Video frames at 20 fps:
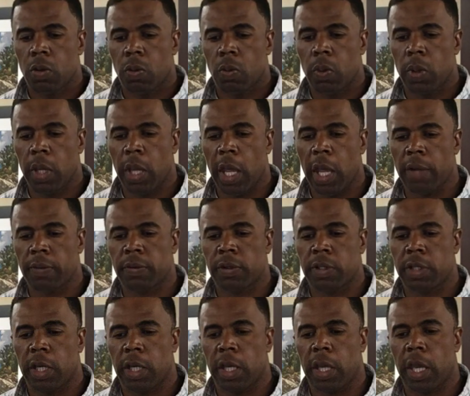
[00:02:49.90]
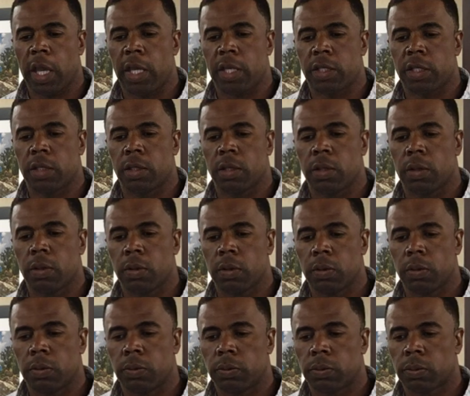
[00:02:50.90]
We have to take action.
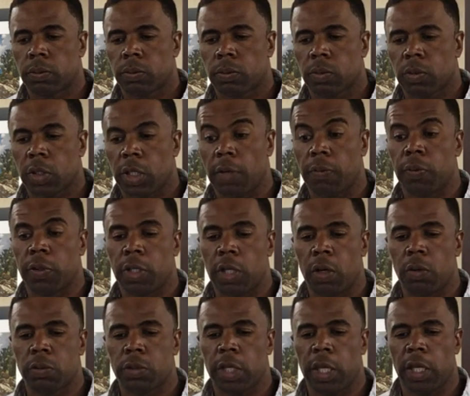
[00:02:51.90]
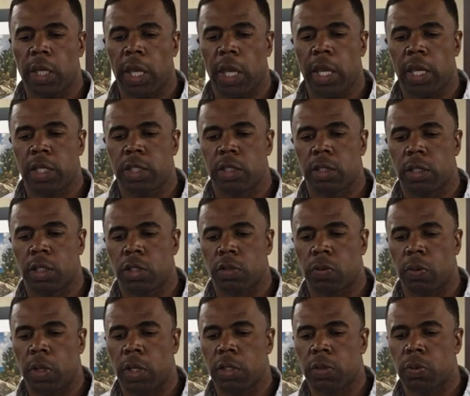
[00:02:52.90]
If we don't take action, the
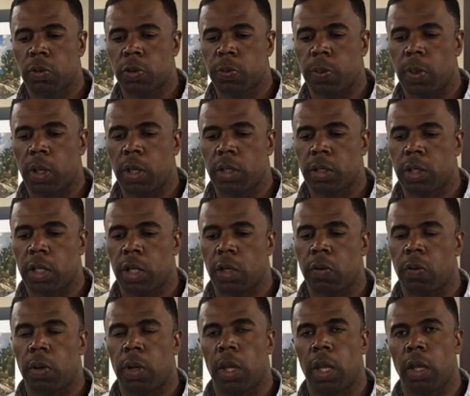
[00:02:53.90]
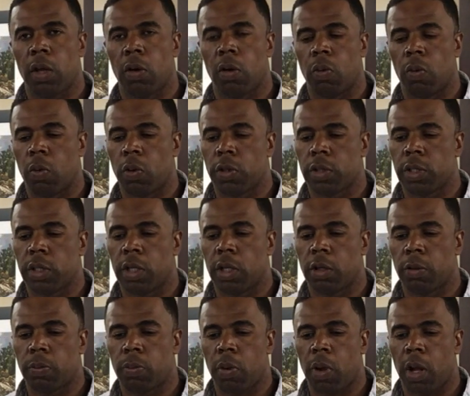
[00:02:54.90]
stress response can create or worsen
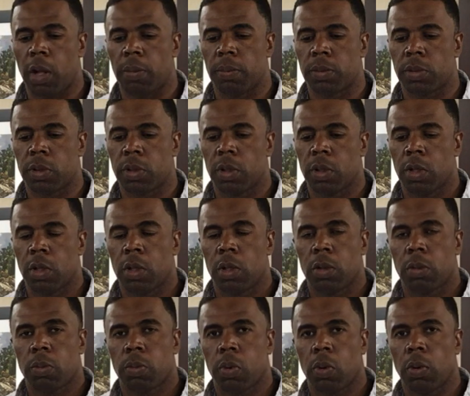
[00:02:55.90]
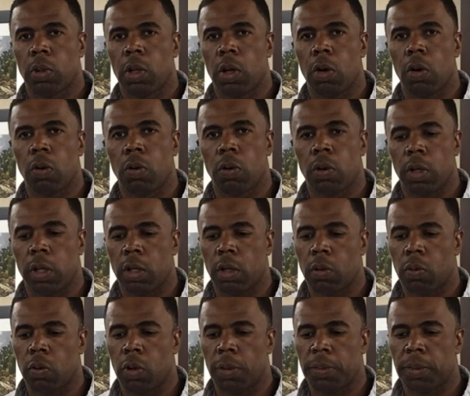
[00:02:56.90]
health problems. Prolonged or
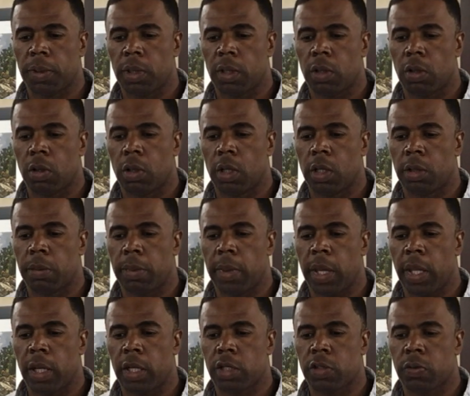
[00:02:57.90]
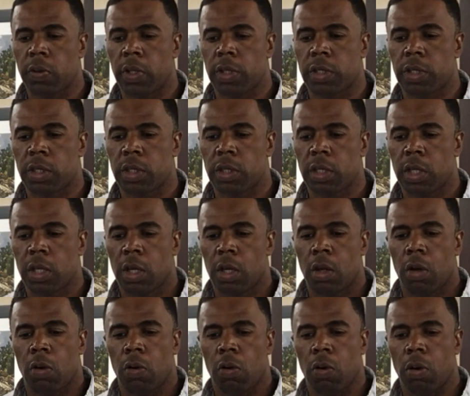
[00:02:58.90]
interrupted or unmanaged stresses
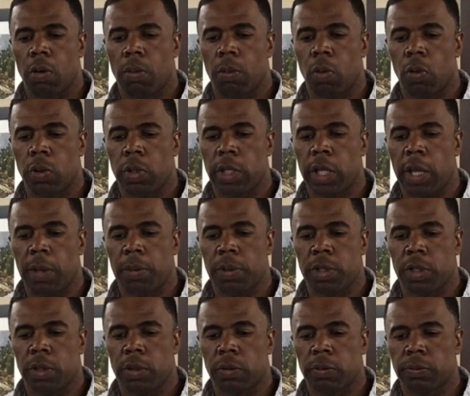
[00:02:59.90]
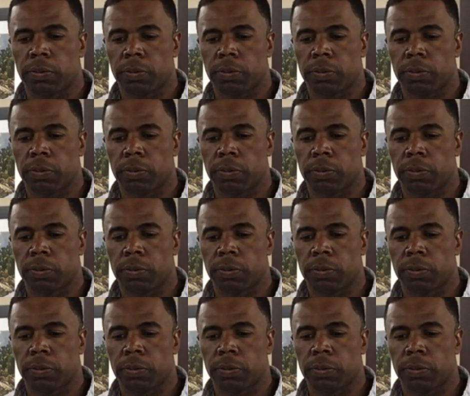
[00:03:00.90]
are more damaging.